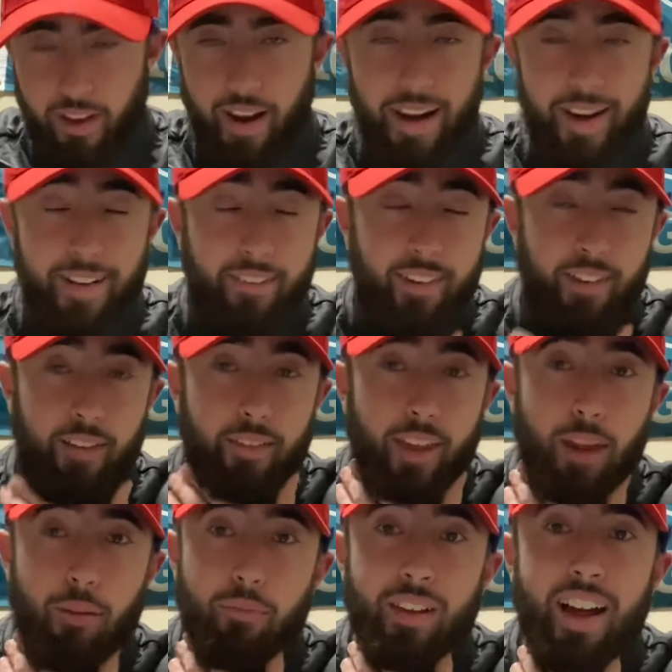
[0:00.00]
I didn't see this
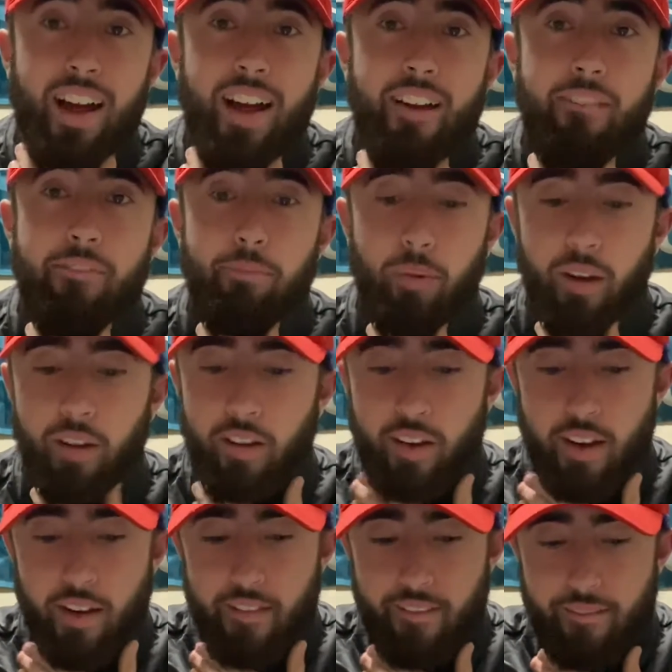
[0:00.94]
game live, but
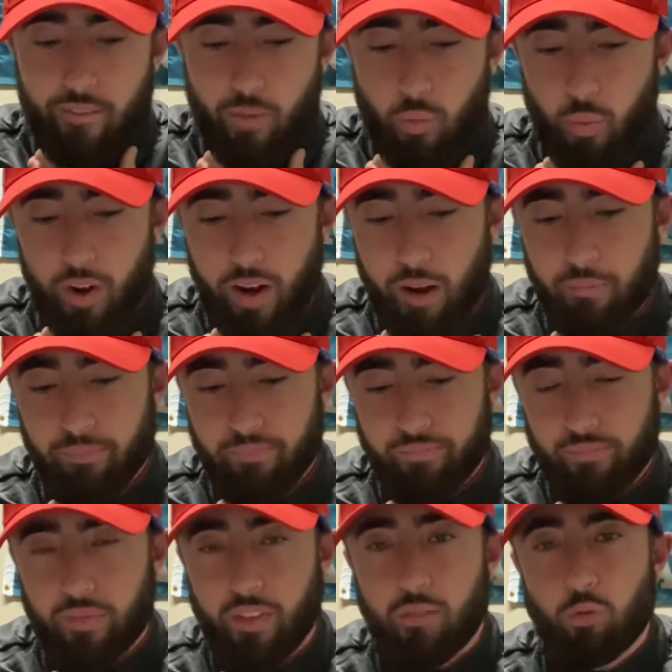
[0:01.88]
from what
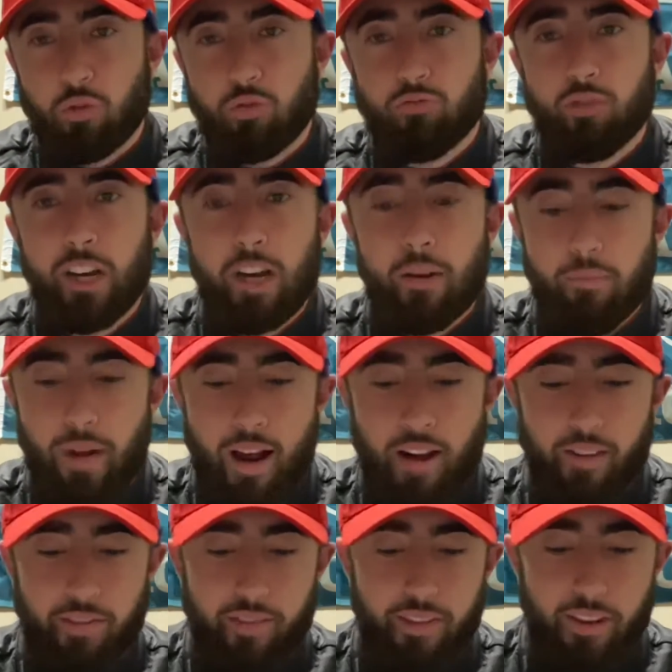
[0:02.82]
I'm was reading about
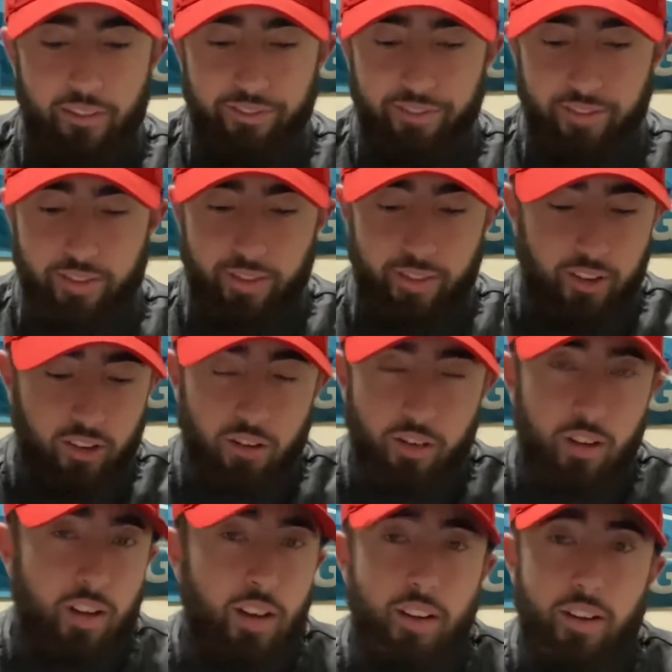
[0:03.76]
and stuff,
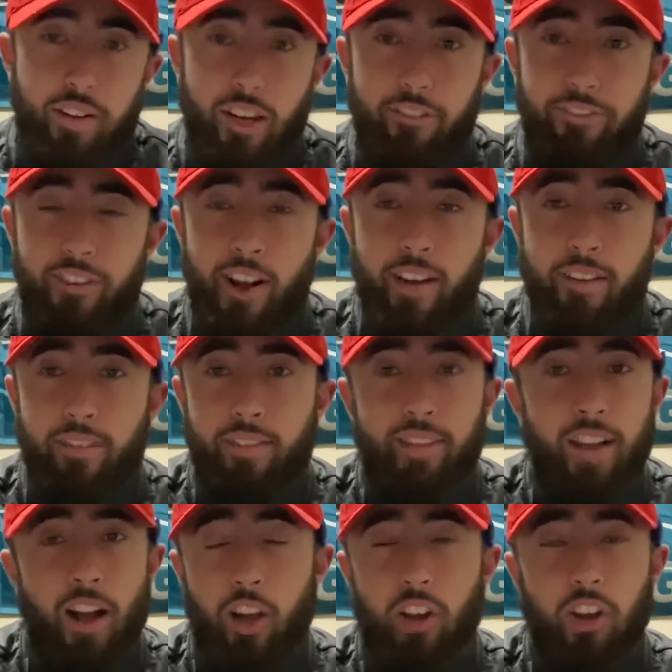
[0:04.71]
still defense
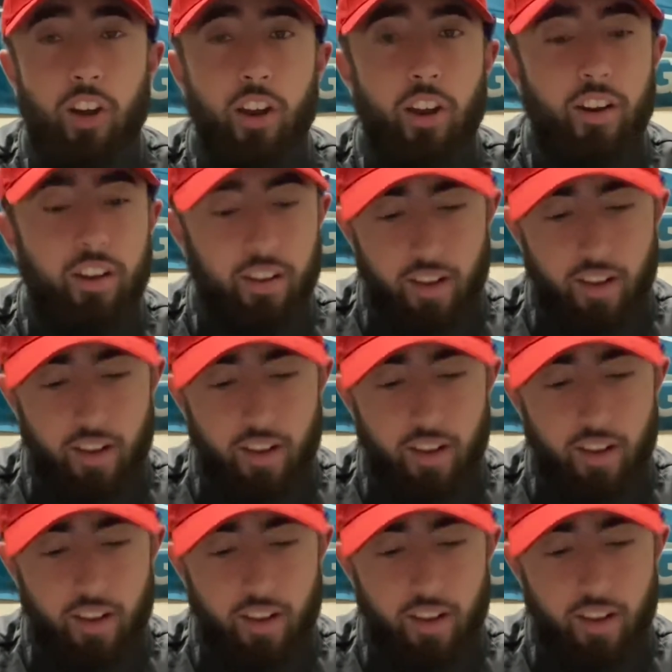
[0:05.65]
not good.